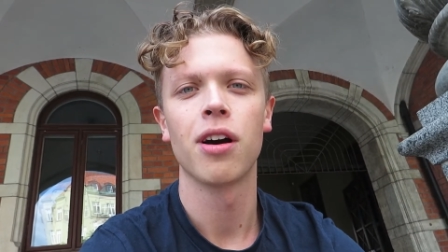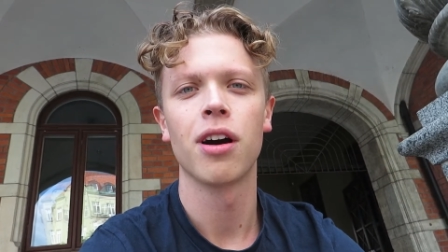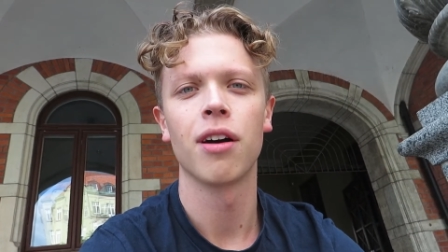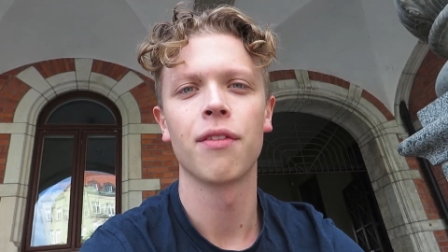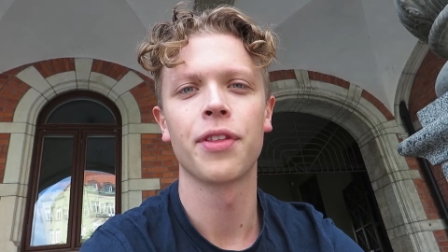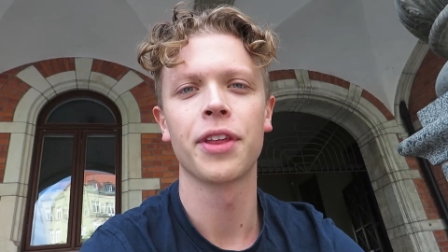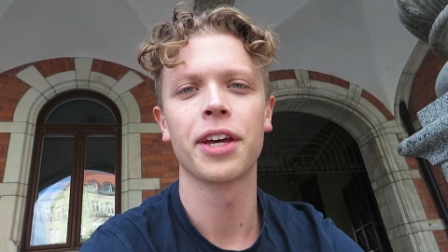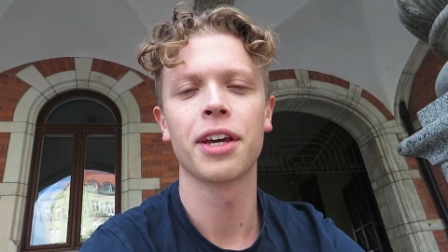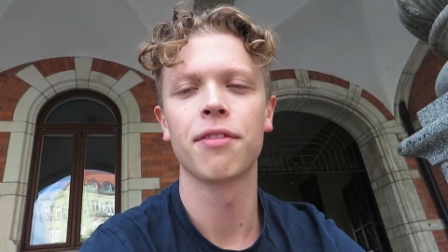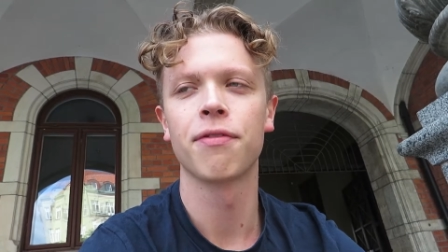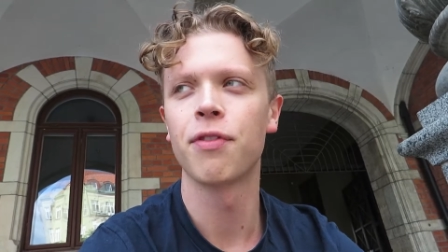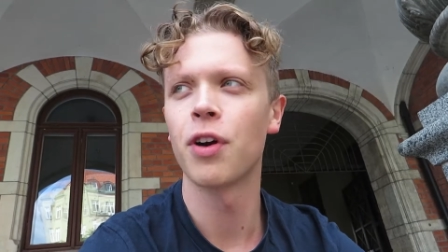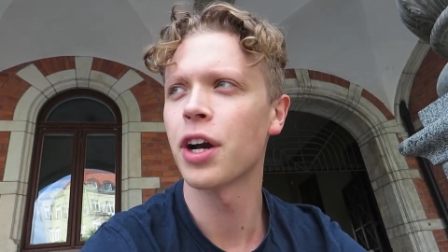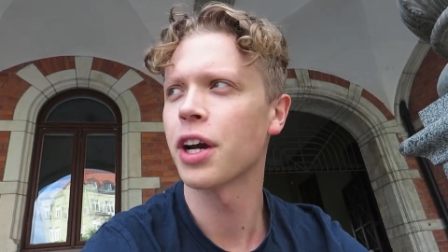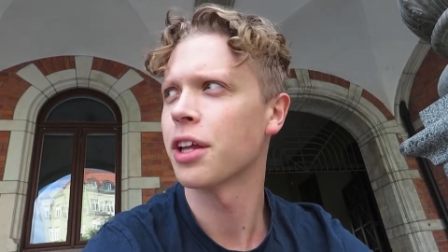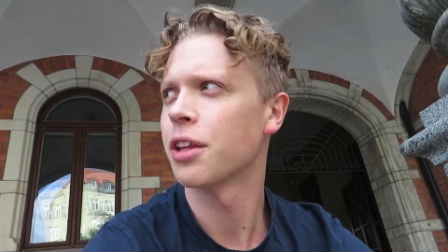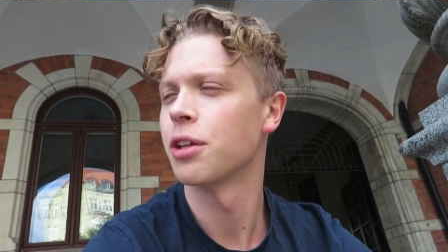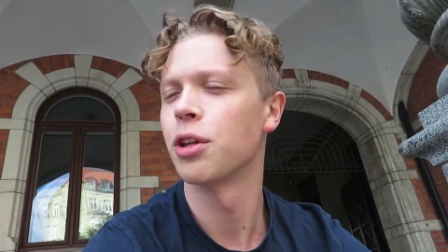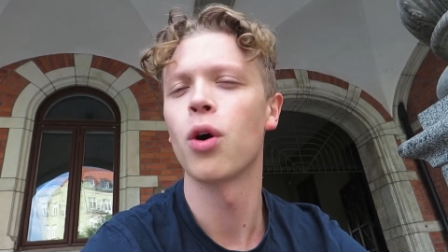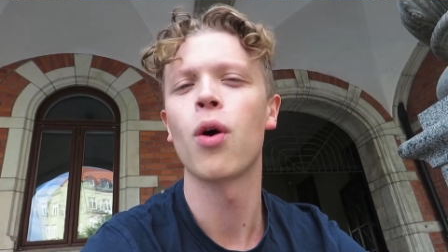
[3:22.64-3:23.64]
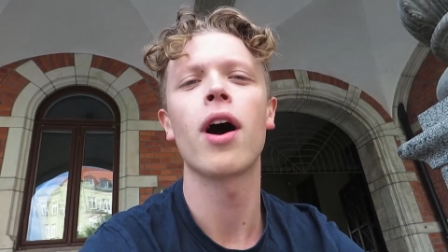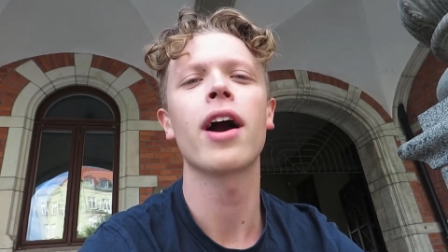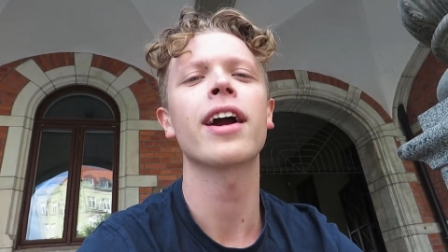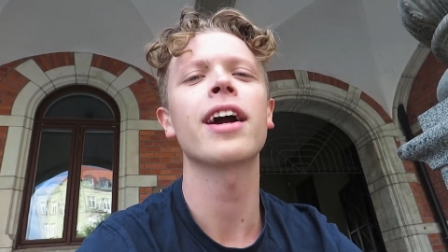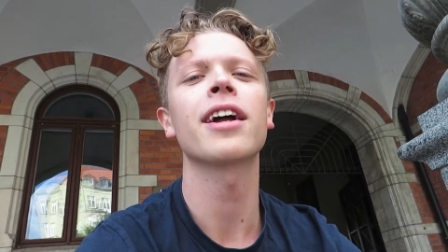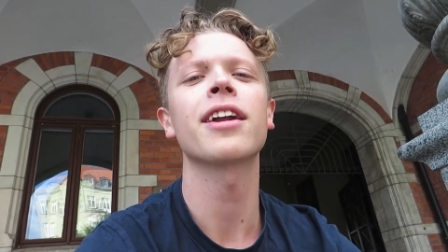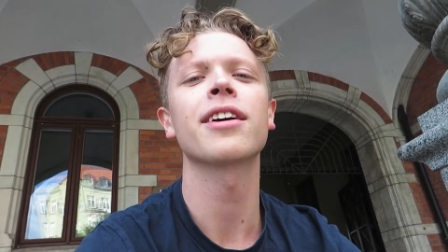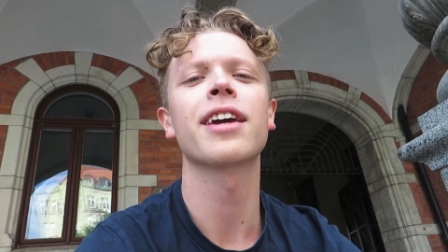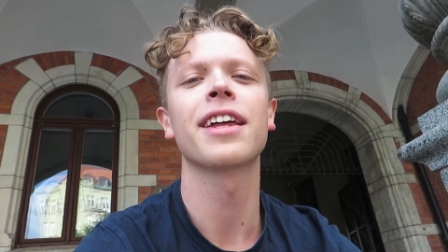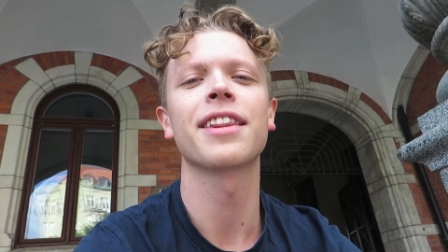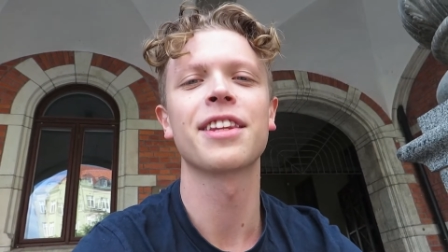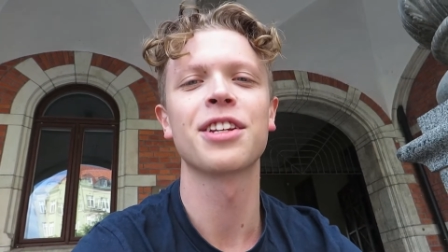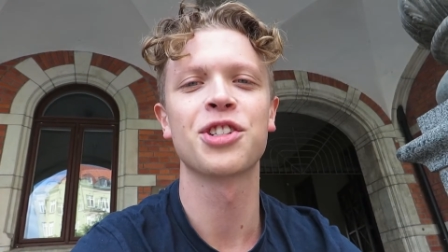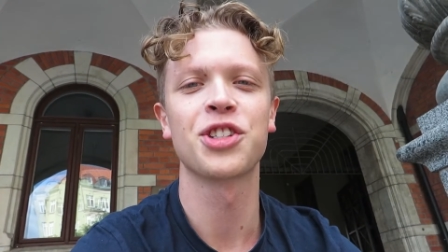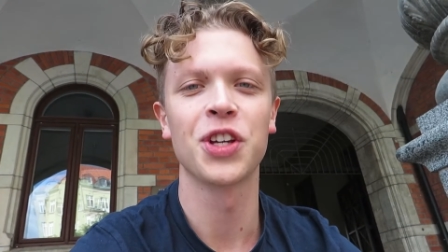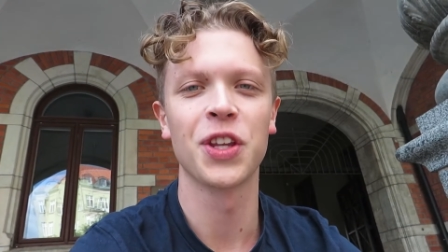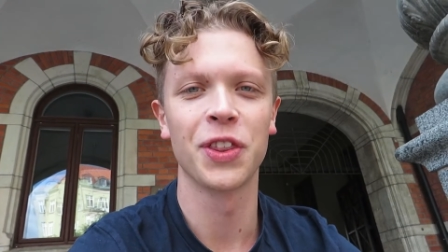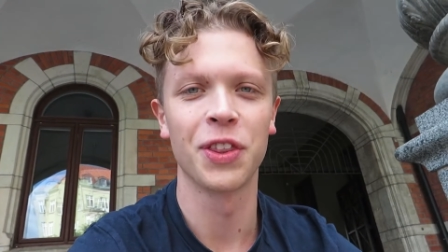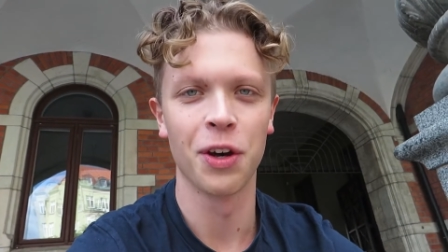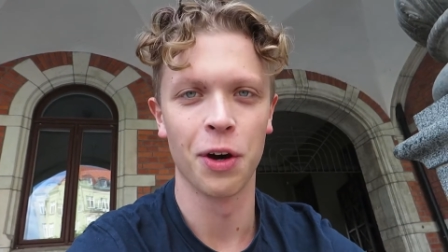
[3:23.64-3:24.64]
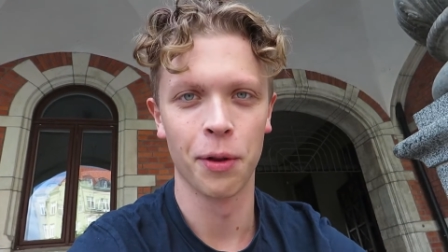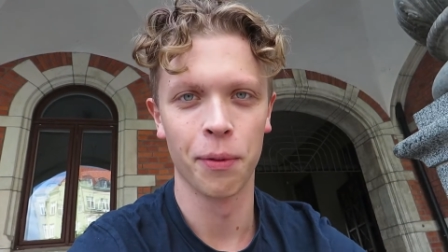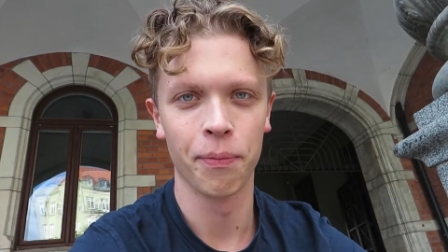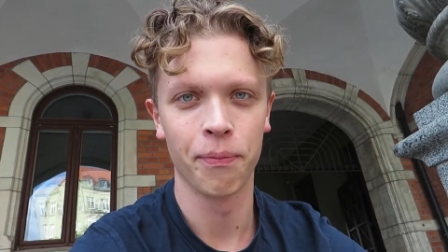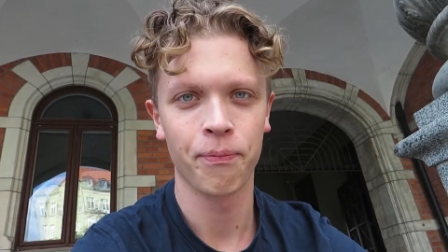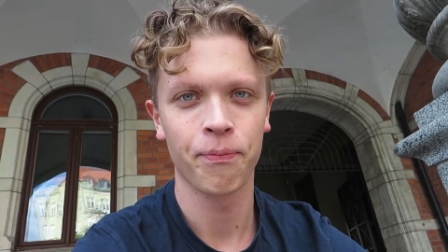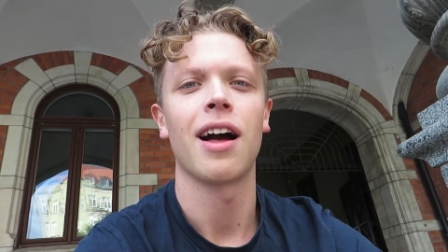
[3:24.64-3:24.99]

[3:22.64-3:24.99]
of thinking, fuck it, I gotta get this shit done.